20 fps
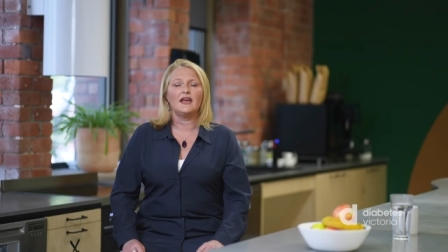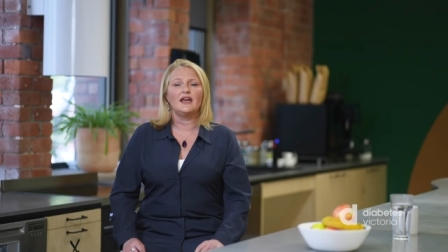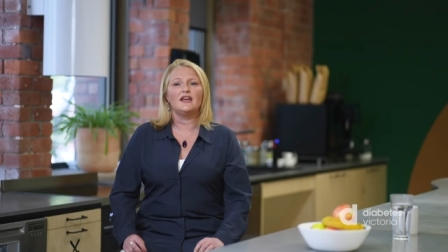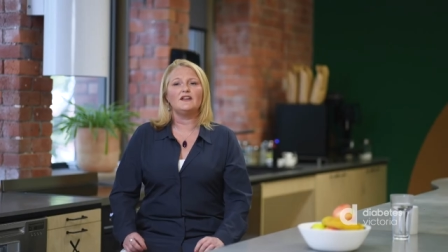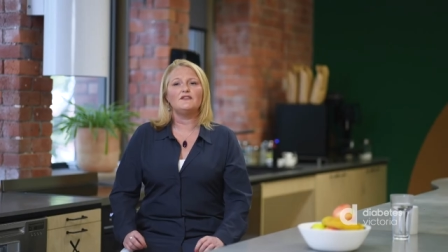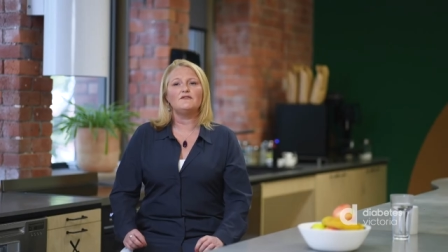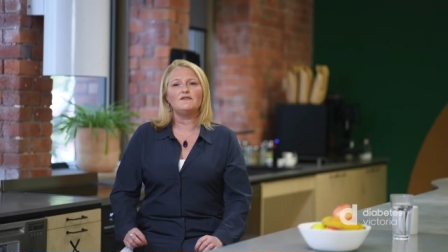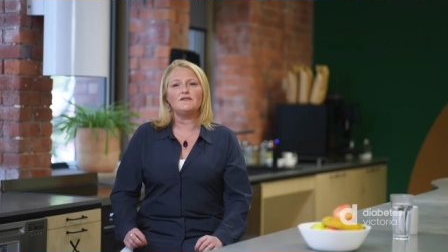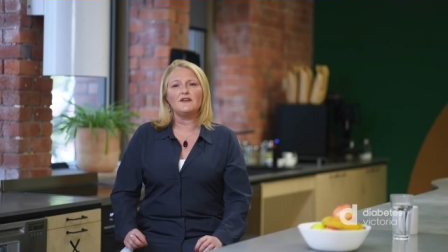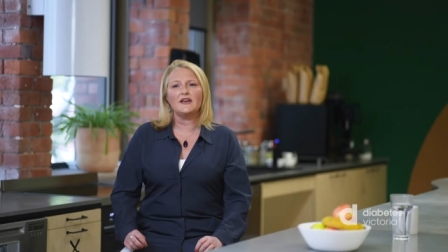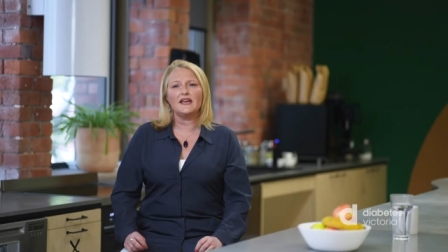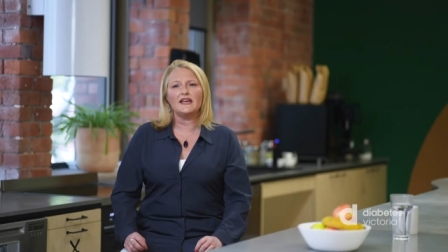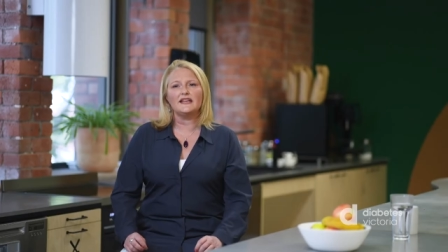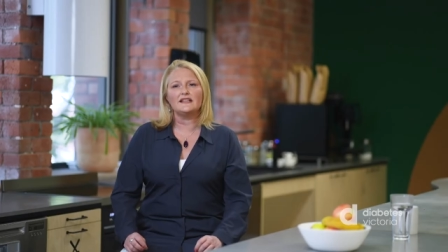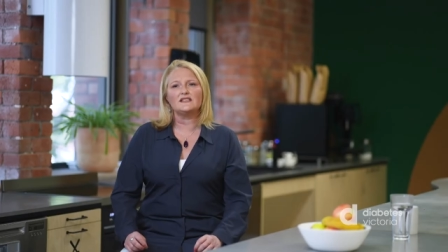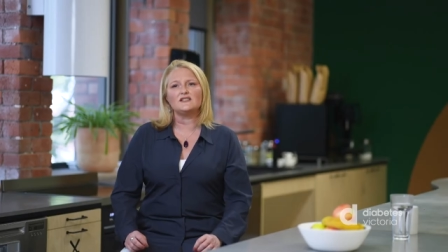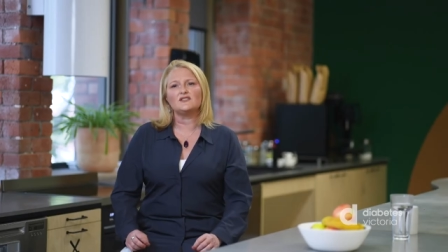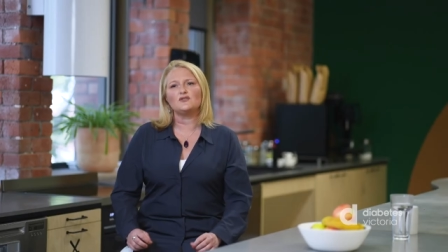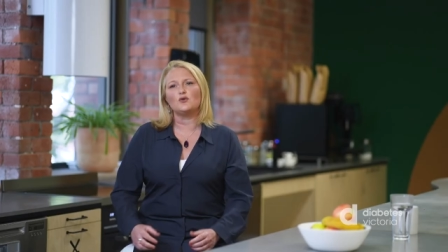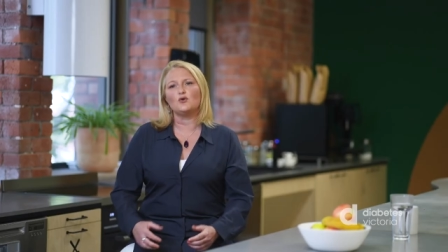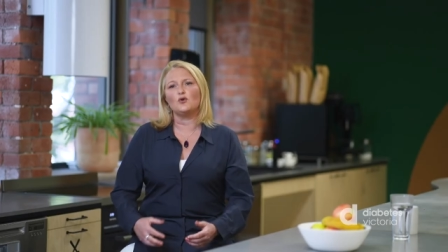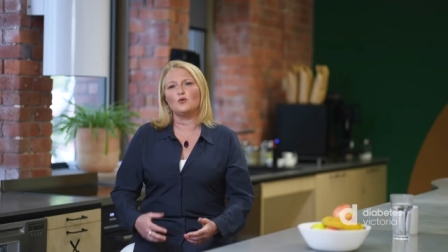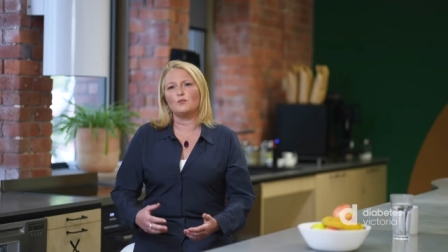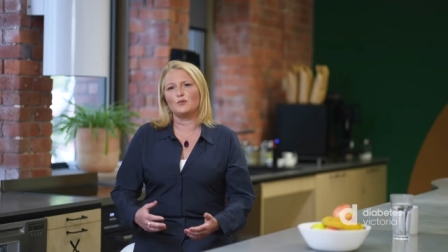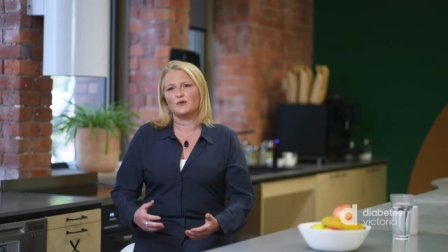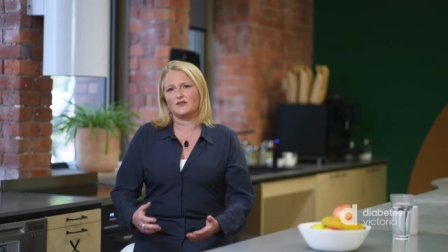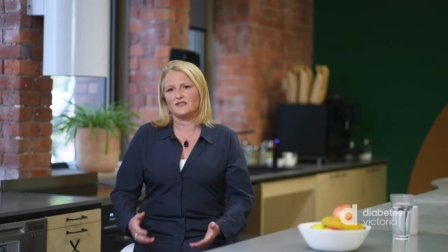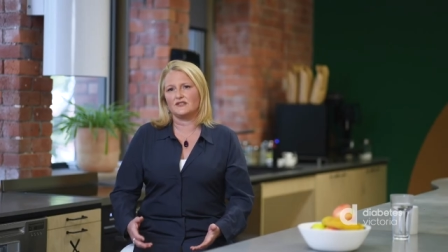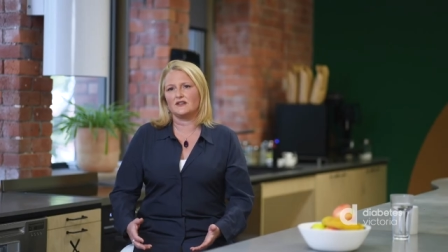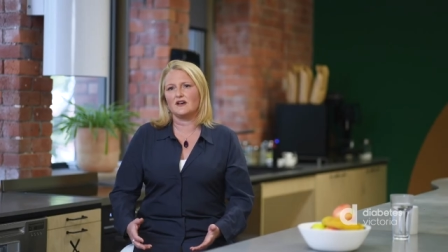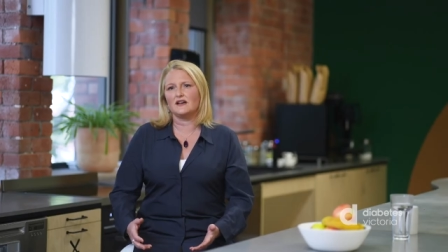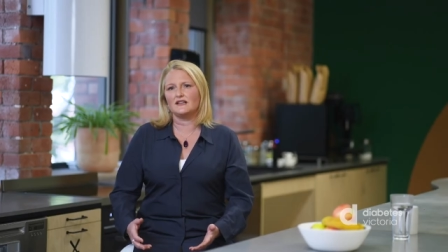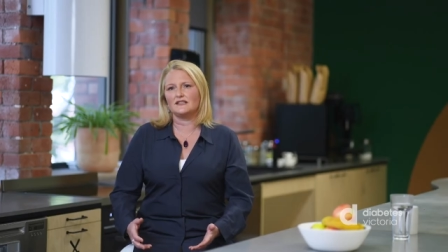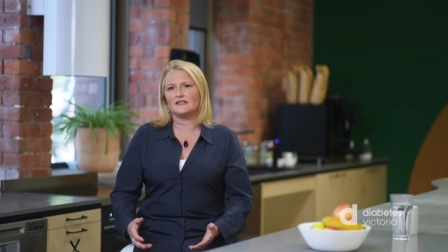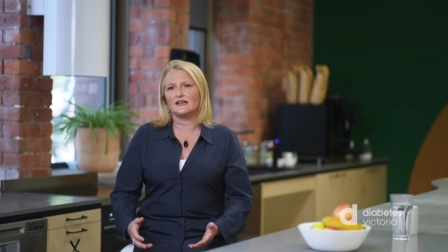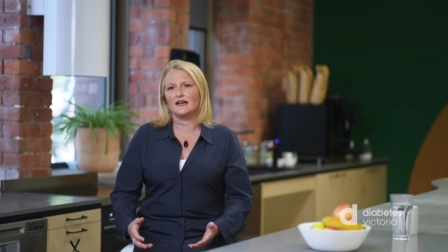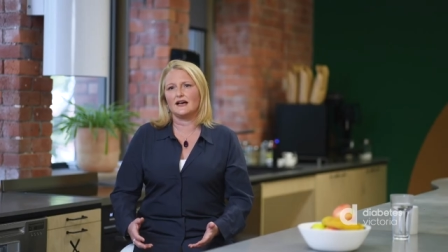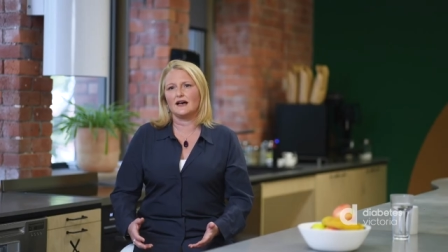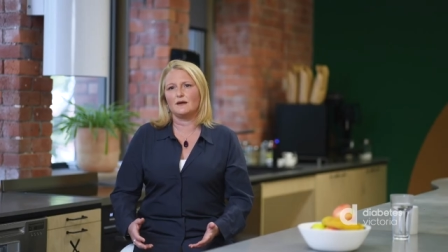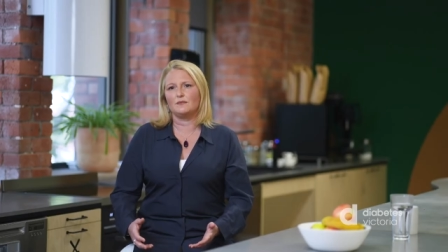Advanced or precise
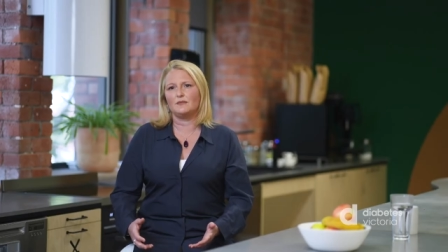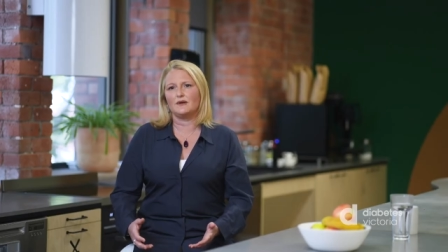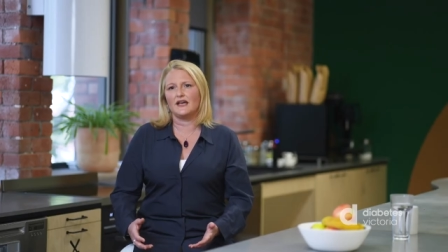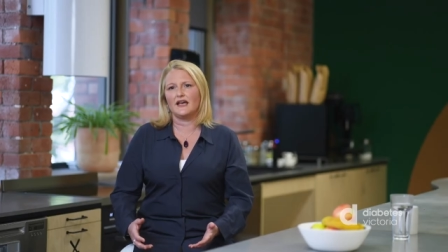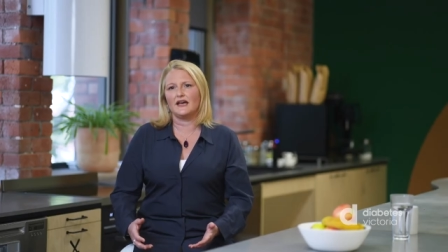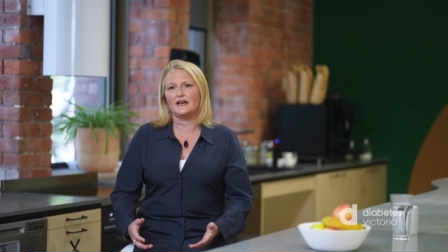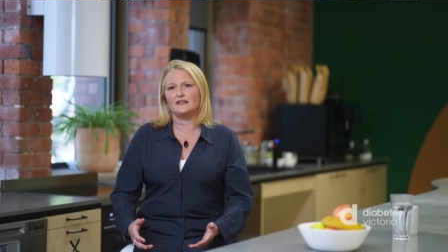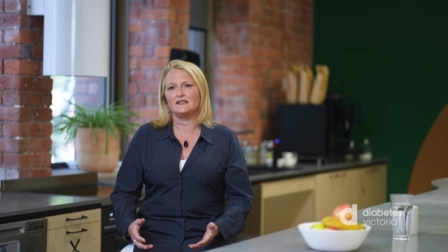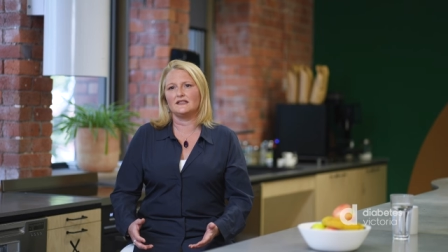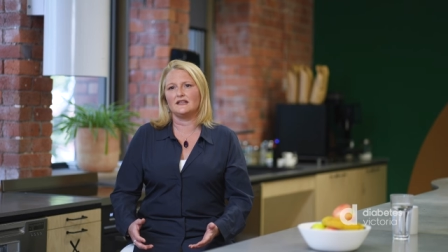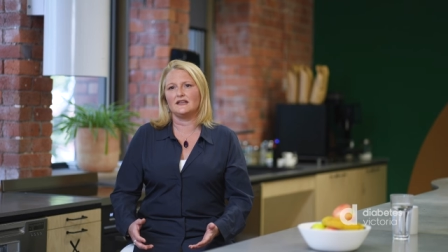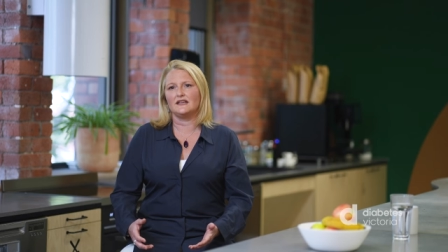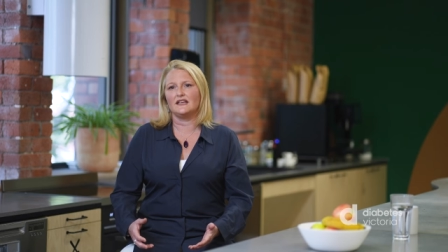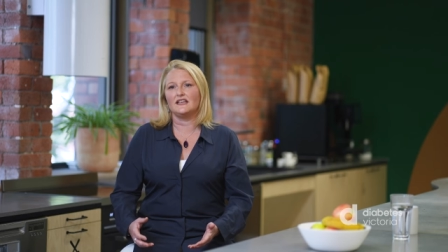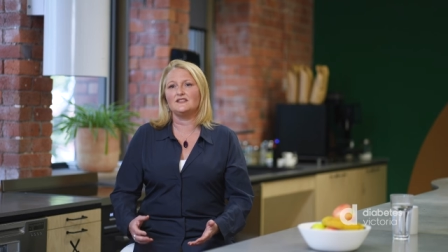carb counting